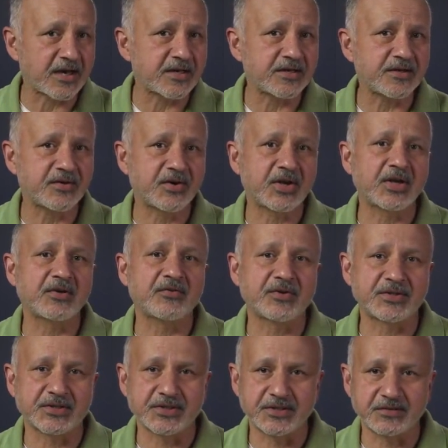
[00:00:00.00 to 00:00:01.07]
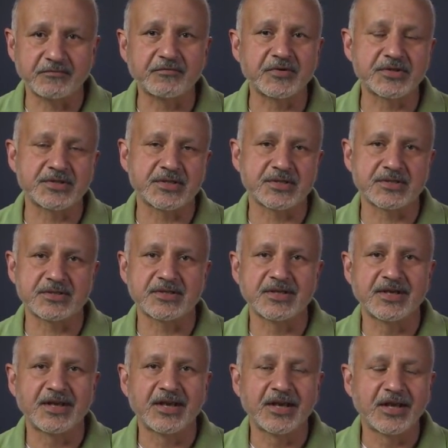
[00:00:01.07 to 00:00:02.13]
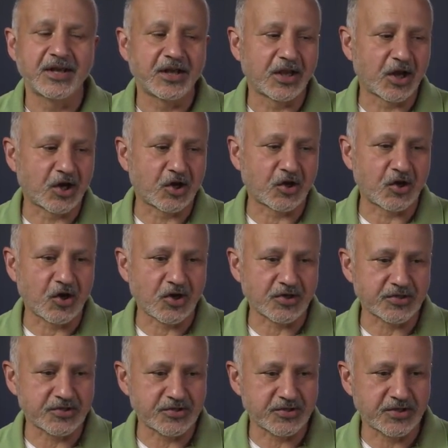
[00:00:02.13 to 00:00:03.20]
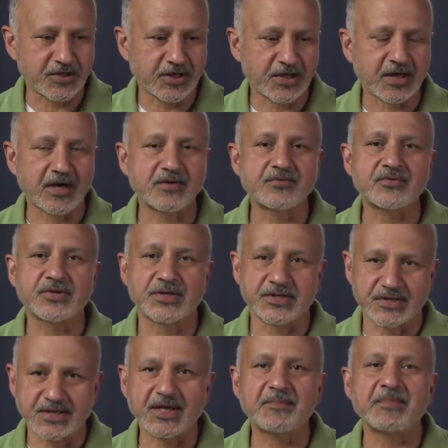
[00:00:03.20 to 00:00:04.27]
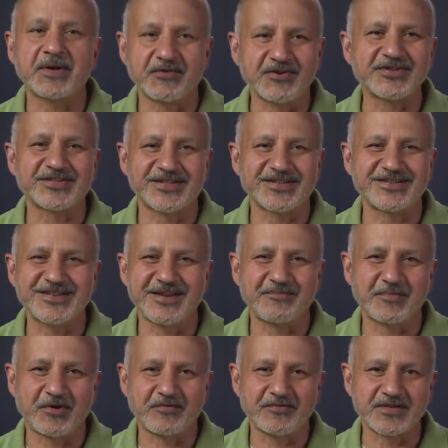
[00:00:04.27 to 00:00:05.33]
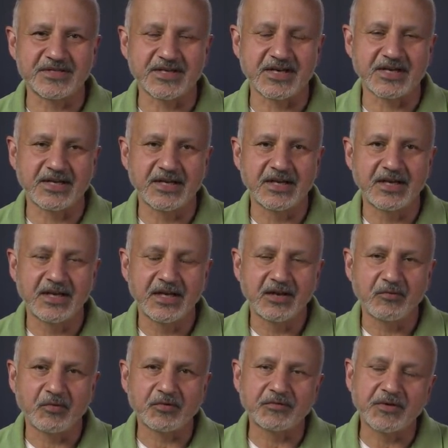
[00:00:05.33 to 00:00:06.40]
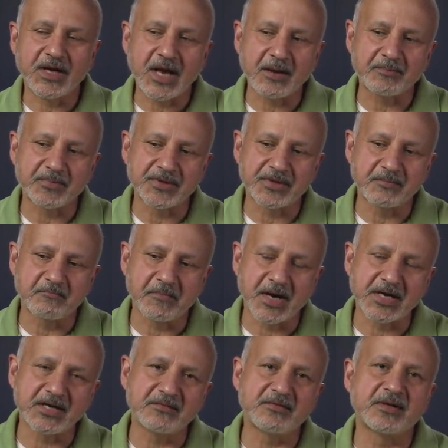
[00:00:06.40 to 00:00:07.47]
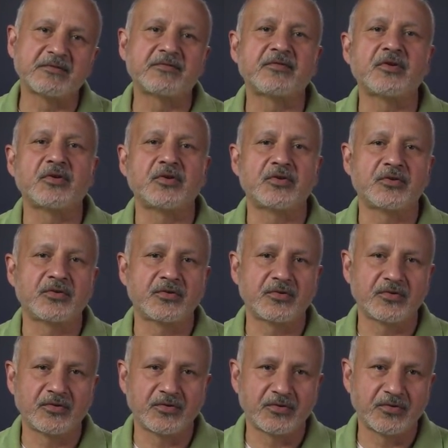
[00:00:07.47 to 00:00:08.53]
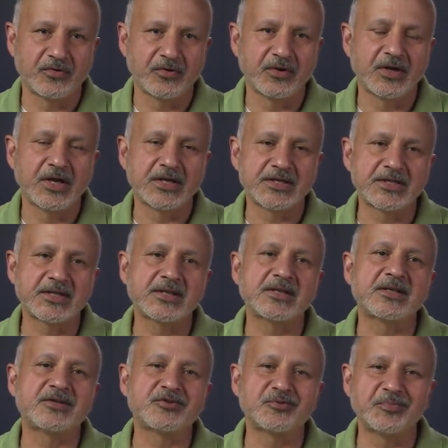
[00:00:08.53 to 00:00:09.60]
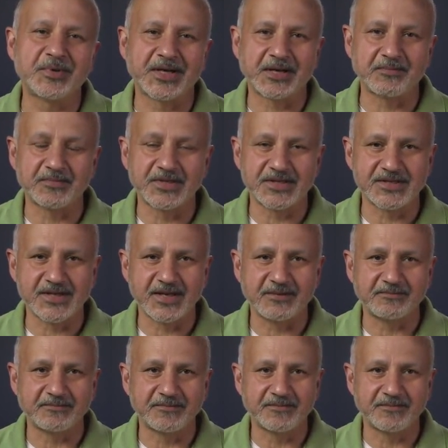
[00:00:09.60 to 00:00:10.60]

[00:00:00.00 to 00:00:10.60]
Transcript: any real return differences across countries, keeping risk the same, obviously, what will happen? The money will flow till the two become the same.